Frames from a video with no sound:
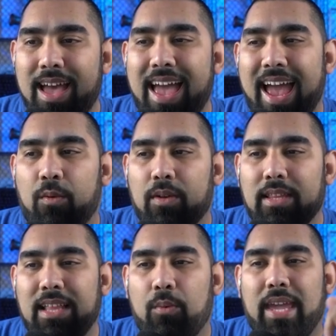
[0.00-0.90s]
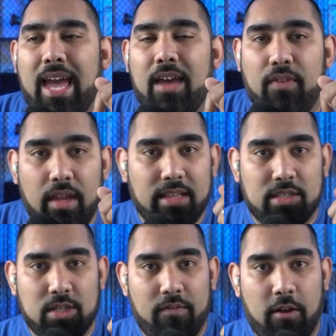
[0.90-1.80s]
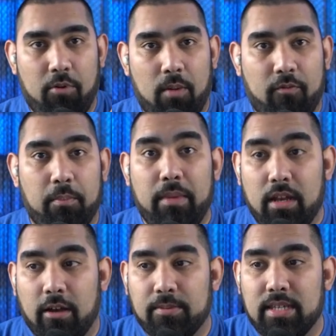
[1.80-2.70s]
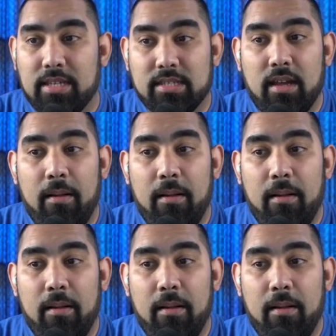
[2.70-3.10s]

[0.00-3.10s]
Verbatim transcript: And one thing that we have here that's solving a problem for meetups is